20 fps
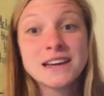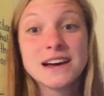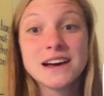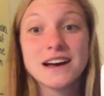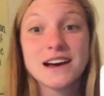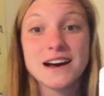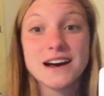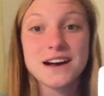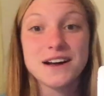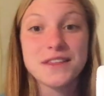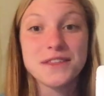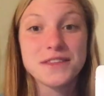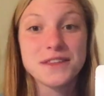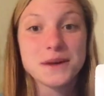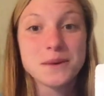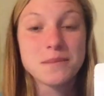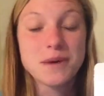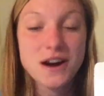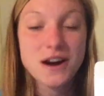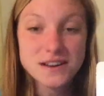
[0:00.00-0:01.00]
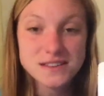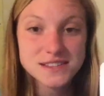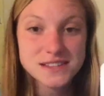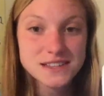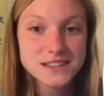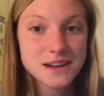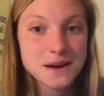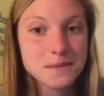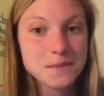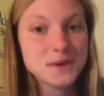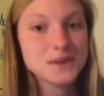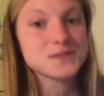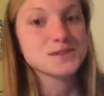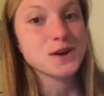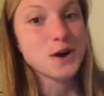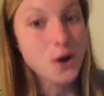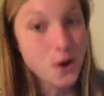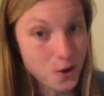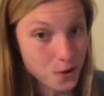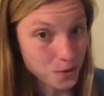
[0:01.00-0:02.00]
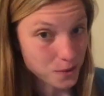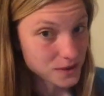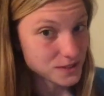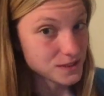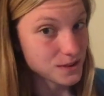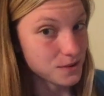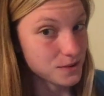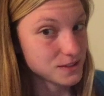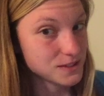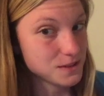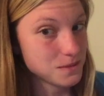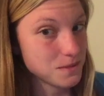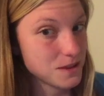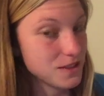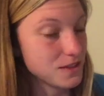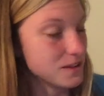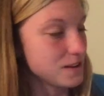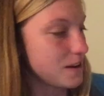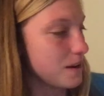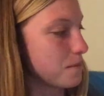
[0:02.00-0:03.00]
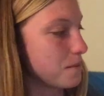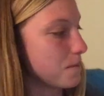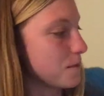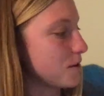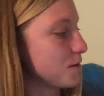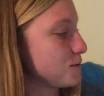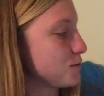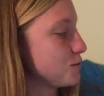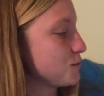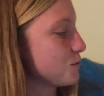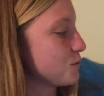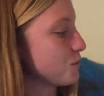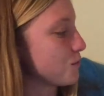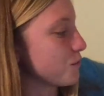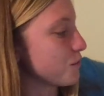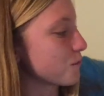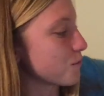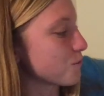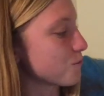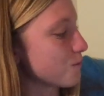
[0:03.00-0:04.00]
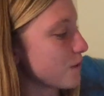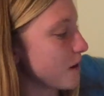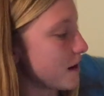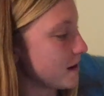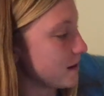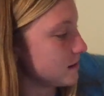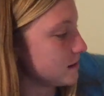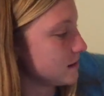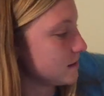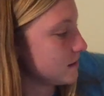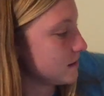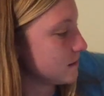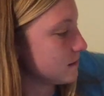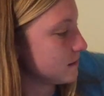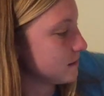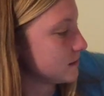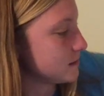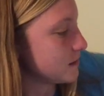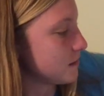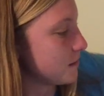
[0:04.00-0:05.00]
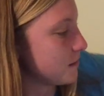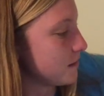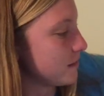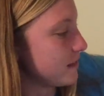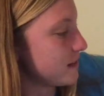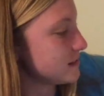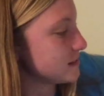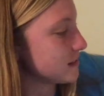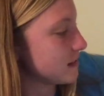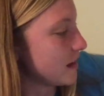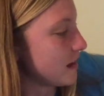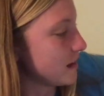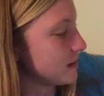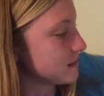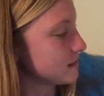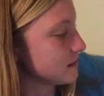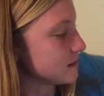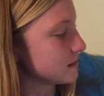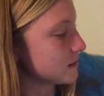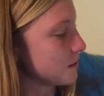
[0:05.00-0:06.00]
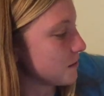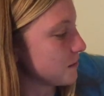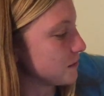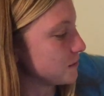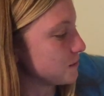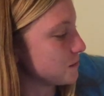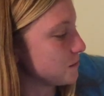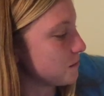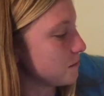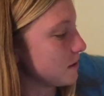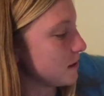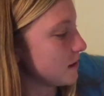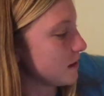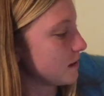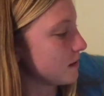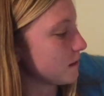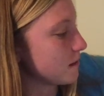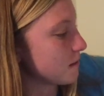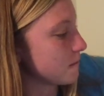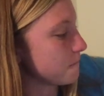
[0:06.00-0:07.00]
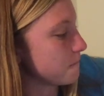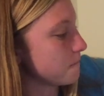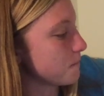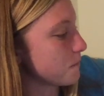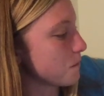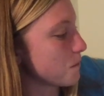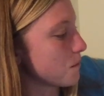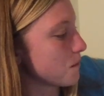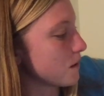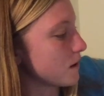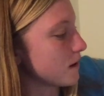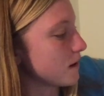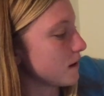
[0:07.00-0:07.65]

The bossy number is always going to be the number to the right. So in this case, it's going to be the 4